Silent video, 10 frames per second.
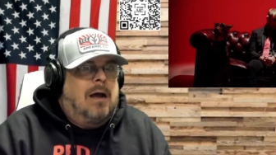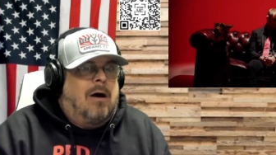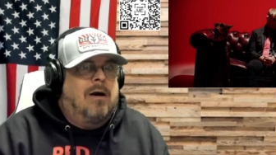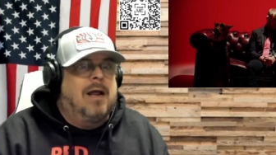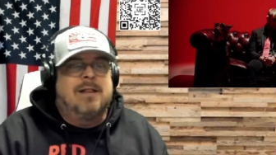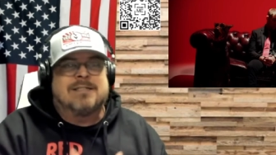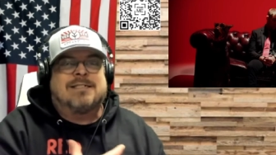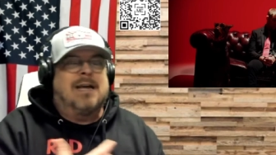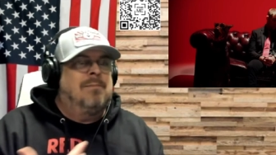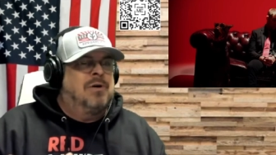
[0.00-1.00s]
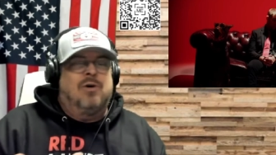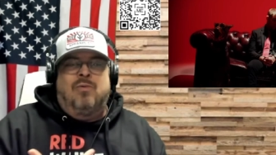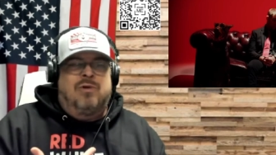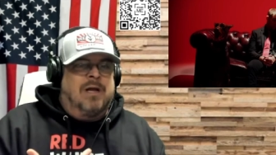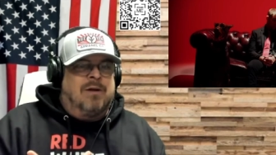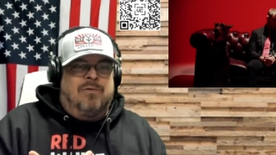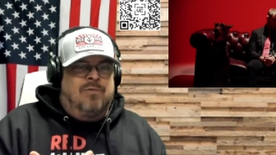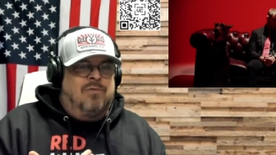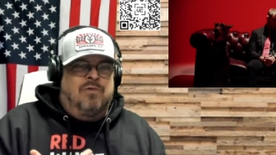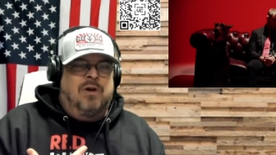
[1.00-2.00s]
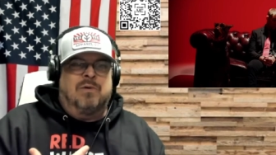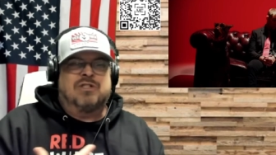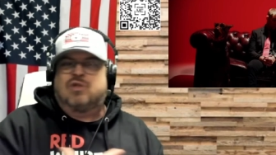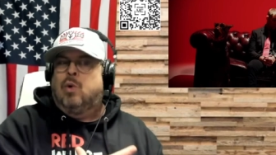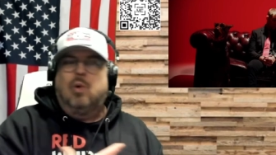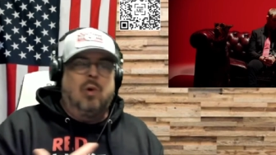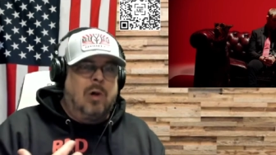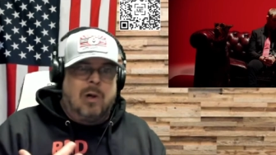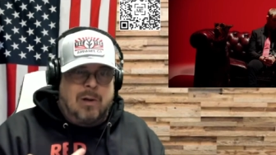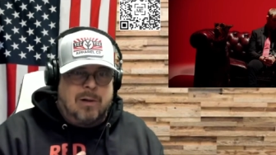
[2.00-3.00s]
Aren't I the same dude that that was cool